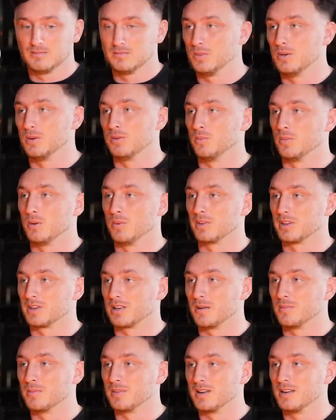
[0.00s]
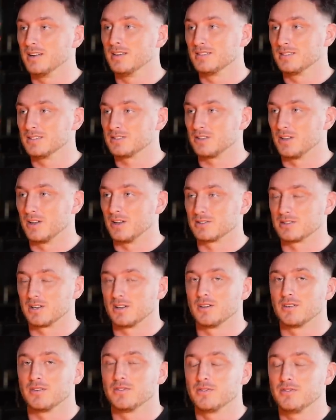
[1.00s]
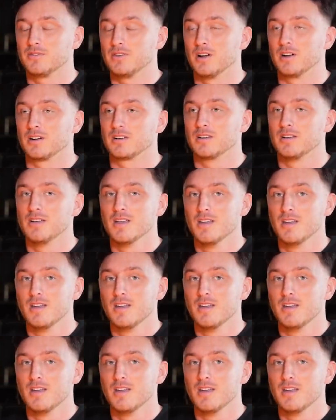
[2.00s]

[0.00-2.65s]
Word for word: We we want the company. So I was like, oh fuck.